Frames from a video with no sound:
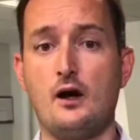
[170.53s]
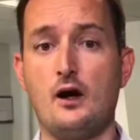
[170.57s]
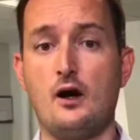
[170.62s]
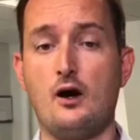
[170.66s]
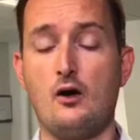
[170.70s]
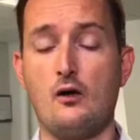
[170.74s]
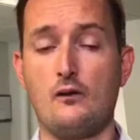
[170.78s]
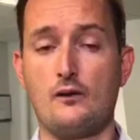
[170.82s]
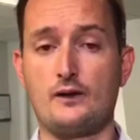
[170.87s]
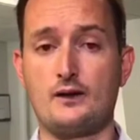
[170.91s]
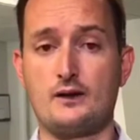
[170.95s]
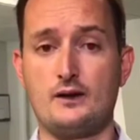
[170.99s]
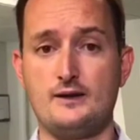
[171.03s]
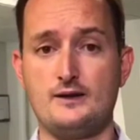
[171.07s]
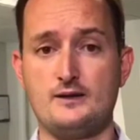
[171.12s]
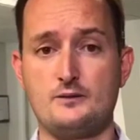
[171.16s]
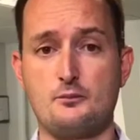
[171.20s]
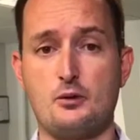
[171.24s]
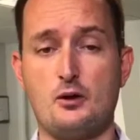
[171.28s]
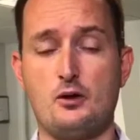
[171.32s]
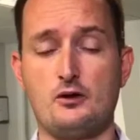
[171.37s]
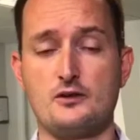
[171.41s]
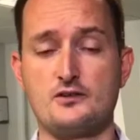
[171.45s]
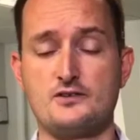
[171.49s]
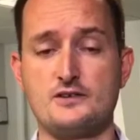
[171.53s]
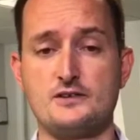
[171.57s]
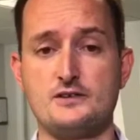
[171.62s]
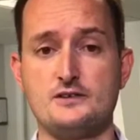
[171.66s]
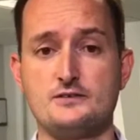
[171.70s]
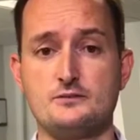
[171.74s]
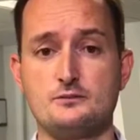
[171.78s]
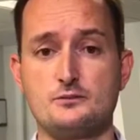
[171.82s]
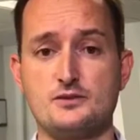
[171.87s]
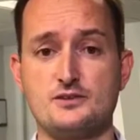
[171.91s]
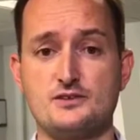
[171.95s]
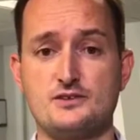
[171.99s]
Are the clear
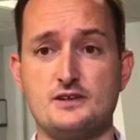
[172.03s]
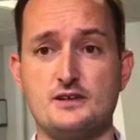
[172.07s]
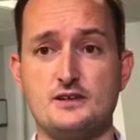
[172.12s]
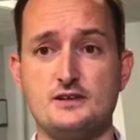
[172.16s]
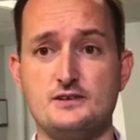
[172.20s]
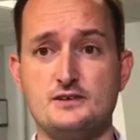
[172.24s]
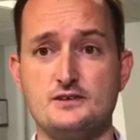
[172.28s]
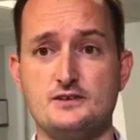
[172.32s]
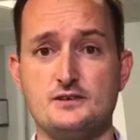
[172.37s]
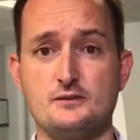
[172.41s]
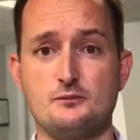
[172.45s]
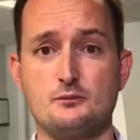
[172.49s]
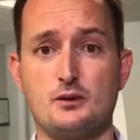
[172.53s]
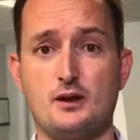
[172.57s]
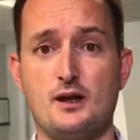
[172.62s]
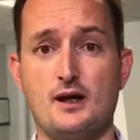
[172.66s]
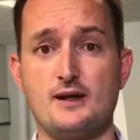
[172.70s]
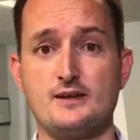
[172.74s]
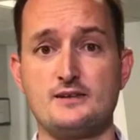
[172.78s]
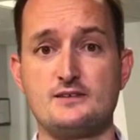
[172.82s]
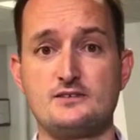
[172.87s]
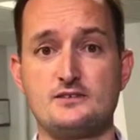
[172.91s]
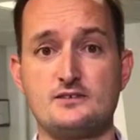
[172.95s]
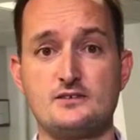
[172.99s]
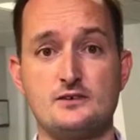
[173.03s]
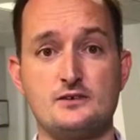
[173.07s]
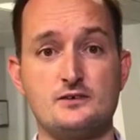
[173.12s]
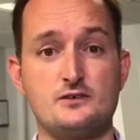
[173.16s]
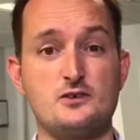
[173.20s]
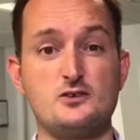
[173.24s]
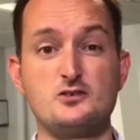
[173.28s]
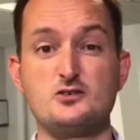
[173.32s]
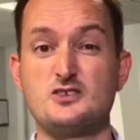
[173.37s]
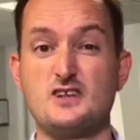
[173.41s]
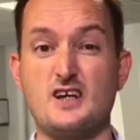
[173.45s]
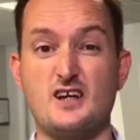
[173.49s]
policies and procedures in place?
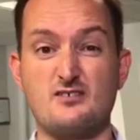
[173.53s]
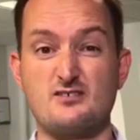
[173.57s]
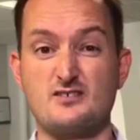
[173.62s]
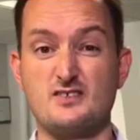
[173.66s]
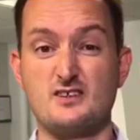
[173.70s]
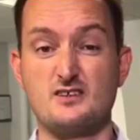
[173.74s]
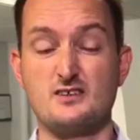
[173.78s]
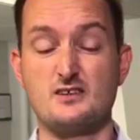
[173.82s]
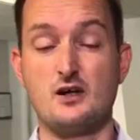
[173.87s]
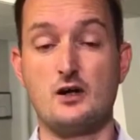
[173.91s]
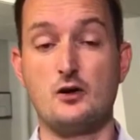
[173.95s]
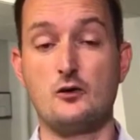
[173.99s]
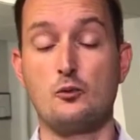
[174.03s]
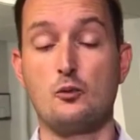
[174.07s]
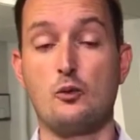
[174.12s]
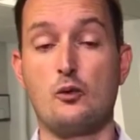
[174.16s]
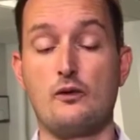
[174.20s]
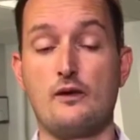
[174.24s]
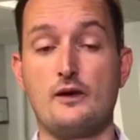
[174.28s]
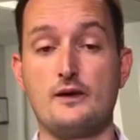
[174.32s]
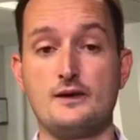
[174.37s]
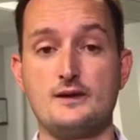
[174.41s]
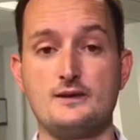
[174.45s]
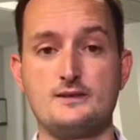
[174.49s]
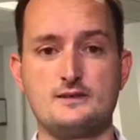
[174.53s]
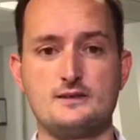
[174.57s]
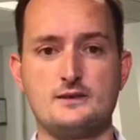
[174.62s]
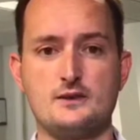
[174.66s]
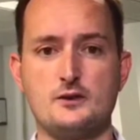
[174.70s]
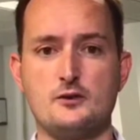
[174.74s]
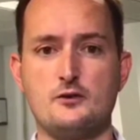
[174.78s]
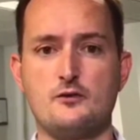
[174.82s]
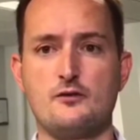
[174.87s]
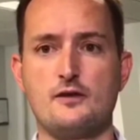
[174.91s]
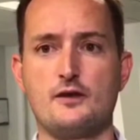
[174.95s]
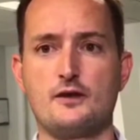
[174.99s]
Do staff know what they need to
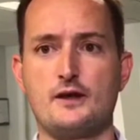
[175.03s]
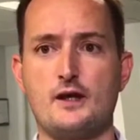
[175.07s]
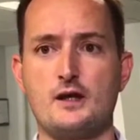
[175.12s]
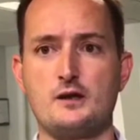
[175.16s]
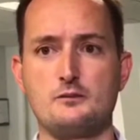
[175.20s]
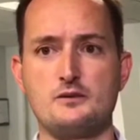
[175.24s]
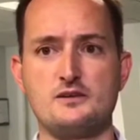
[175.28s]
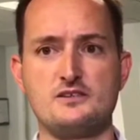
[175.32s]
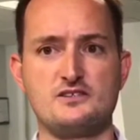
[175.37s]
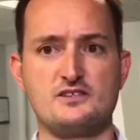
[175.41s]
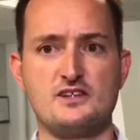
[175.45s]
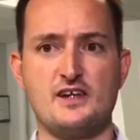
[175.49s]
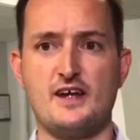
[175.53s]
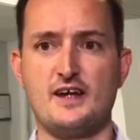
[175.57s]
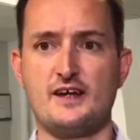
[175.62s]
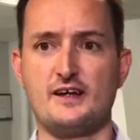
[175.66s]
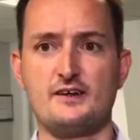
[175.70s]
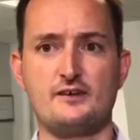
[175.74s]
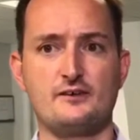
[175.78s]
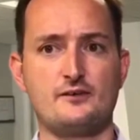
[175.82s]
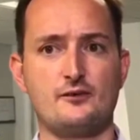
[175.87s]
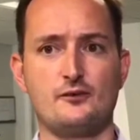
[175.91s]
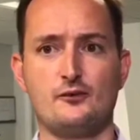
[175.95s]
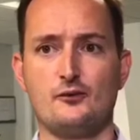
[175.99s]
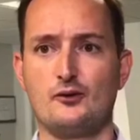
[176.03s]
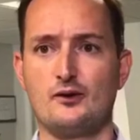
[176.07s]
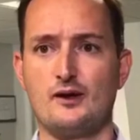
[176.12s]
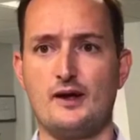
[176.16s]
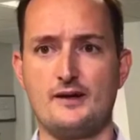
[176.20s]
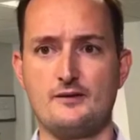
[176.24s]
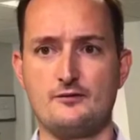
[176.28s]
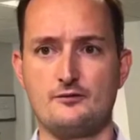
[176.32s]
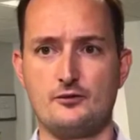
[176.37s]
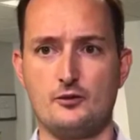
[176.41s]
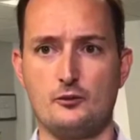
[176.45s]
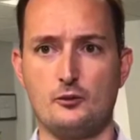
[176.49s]
do if they're going to be sick or
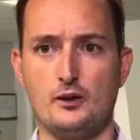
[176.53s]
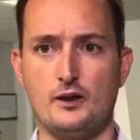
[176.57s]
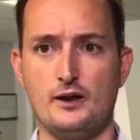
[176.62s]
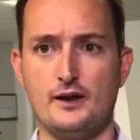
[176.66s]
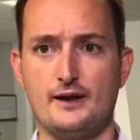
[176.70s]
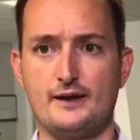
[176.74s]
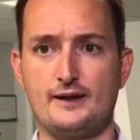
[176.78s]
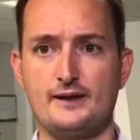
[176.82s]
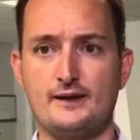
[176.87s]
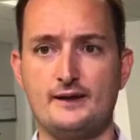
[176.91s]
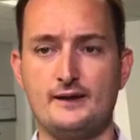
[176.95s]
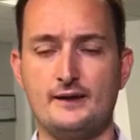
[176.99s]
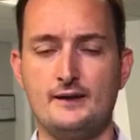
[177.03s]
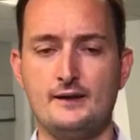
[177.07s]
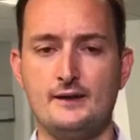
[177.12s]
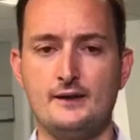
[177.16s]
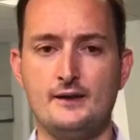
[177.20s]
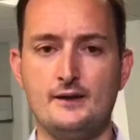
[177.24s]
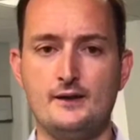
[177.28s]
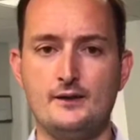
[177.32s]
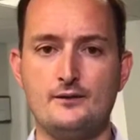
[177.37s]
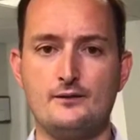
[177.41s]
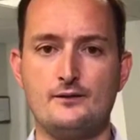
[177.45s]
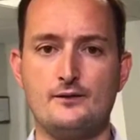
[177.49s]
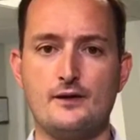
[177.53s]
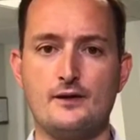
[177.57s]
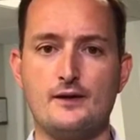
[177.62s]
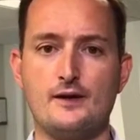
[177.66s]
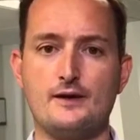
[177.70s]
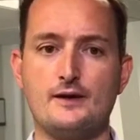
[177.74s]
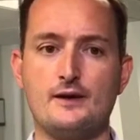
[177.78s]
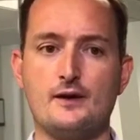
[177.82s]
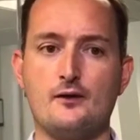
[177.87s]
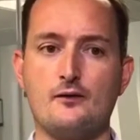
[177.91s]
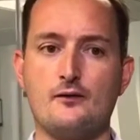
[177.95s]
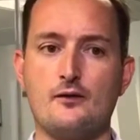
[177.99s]
late for work? Do they
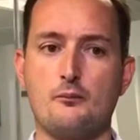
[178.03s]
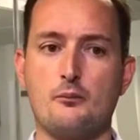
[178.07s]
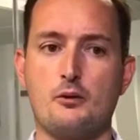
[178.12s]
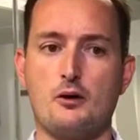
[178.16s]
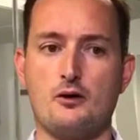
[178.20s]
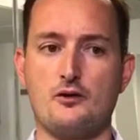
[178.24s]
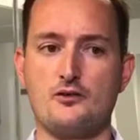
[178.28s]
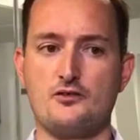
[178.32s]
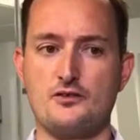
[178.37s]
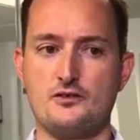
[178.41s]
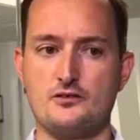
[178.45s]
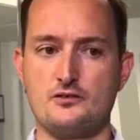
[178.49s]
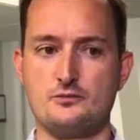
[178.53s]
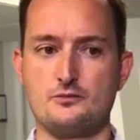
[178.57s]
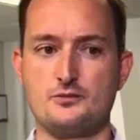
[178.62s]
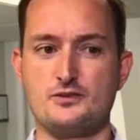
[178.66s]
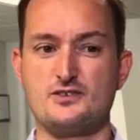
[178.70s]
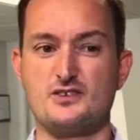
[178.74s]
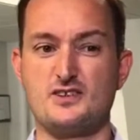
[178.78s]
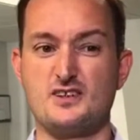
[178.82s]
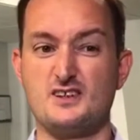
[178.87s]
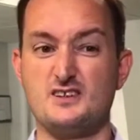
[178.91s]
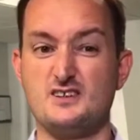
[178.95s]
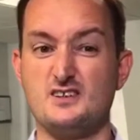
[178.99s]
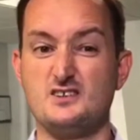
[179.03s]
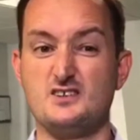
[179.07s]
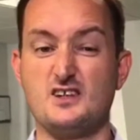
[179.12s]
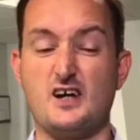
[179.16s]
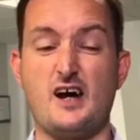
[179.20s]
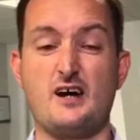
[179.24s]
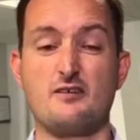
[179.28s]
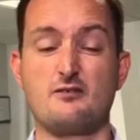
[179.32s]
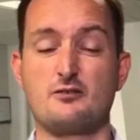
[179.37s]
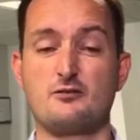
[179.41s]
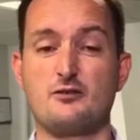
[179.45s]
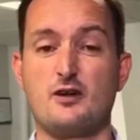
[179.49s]
know the policies and procedures you
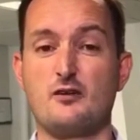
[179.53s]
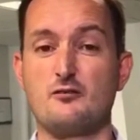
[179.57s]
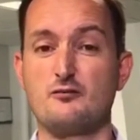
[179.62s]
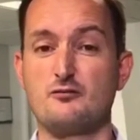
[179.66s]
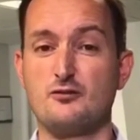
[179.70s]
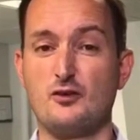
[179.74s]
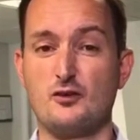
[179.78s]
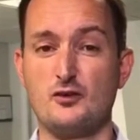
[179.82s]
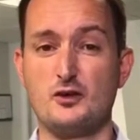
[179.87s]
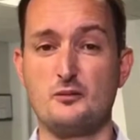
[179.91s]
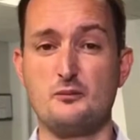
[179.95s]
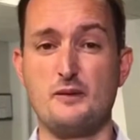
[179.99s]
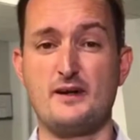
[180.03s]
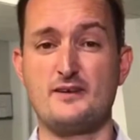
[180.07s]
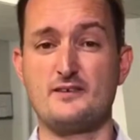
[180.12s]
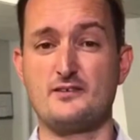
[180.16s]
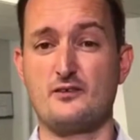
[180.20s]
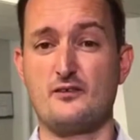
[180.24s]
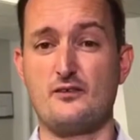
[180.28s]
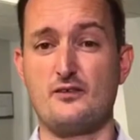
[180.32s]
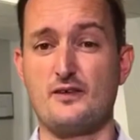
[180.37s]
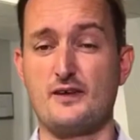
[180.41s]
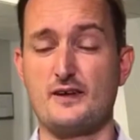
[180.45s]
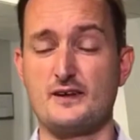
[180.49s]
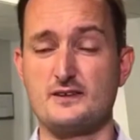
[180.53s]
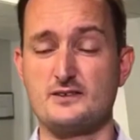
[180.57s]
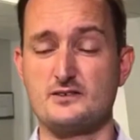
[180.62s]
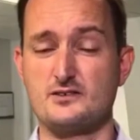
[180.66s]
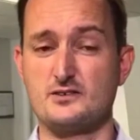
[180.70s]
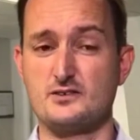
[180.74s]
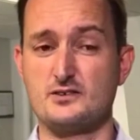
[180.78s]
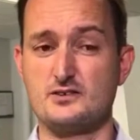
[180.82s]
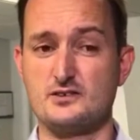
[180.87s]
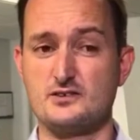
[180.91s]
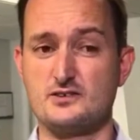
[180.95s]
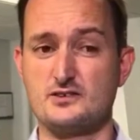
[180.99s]
have around fundamental things
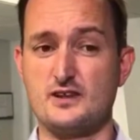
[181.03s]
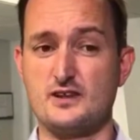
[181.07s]
such as